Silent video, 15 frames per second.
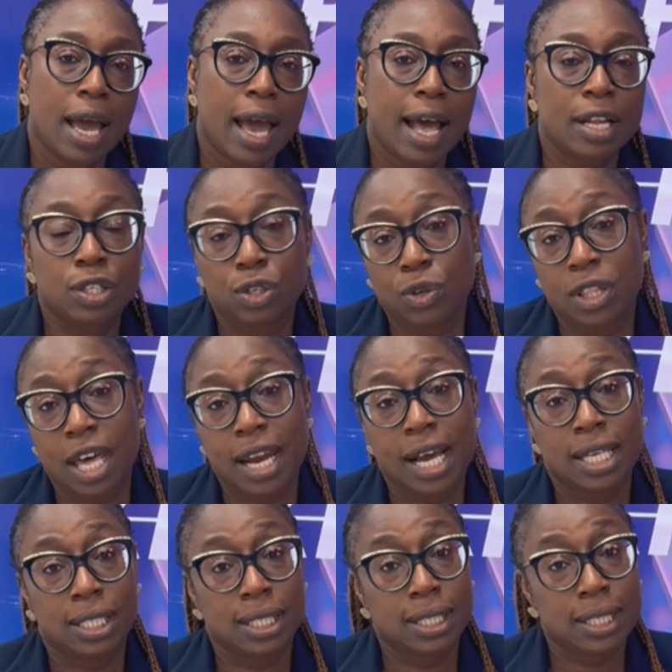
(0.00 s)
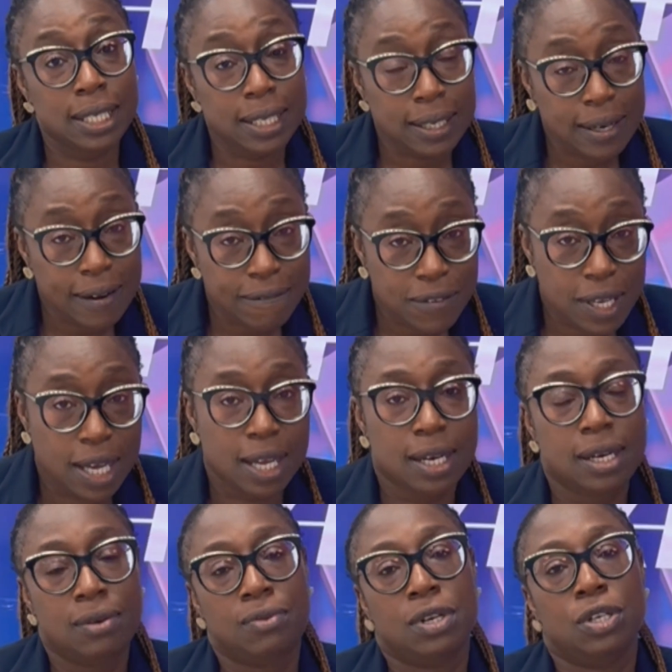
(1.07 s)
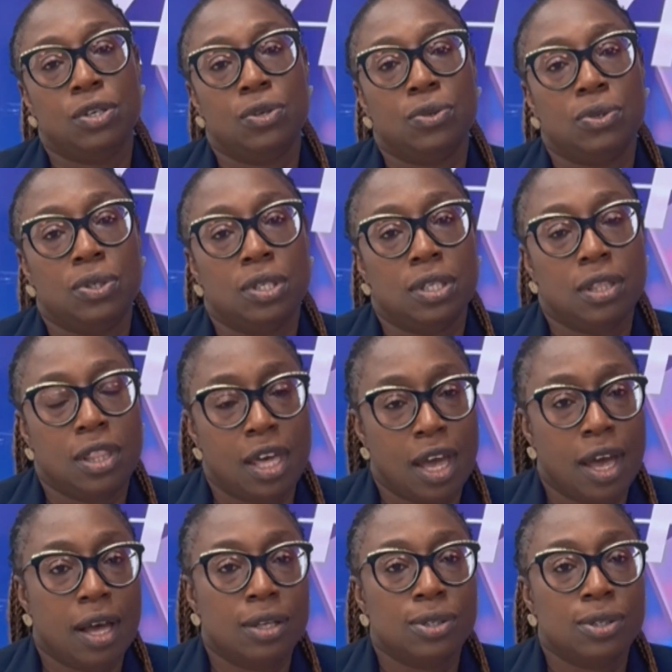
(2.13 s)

And so that has significantly reduced there.